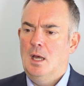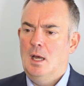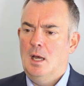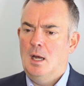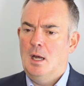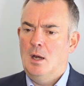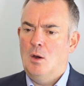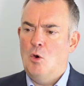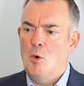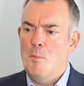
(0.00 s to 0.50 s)

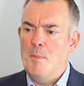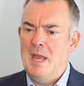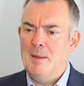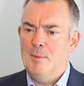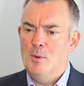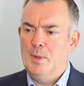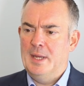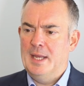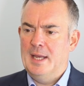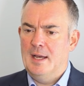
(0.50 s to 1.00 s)
or
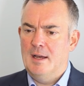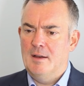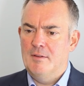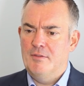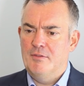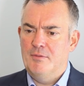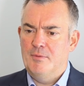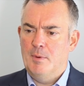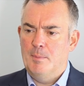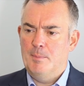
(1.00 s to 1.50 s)
maybe we
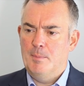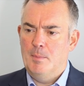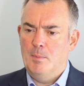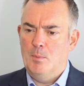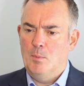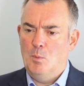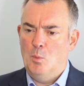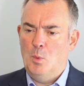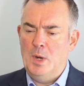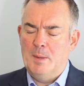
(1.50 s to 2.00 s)
have
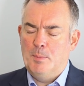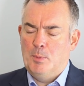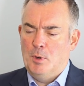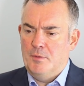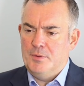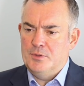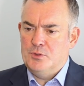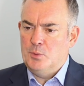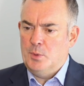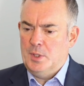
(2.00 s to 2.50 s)
weak
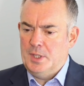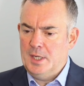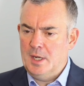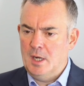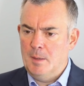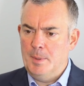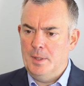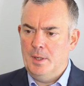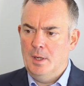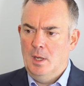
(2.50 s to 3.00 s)
profits one
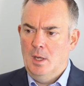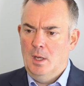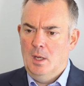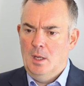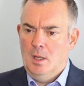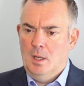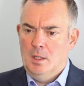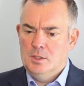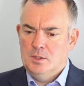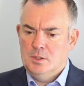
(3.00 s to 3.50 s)
year, but
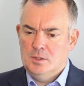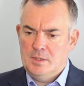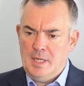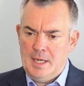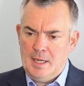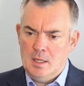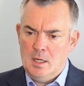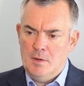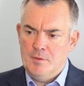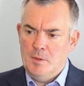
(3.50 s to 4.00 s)

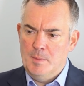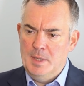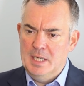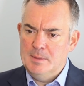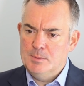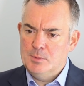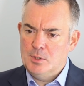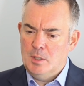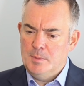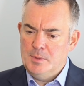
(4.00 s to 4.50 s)
taking over the
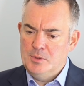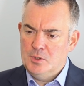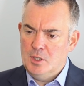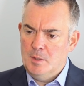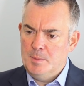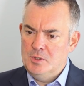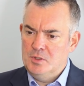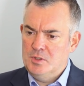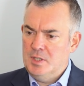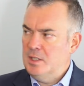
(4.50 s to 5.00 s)
medium term, these
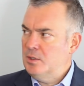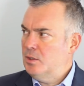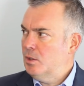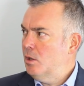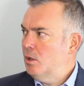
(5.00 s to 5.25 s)
companies tend to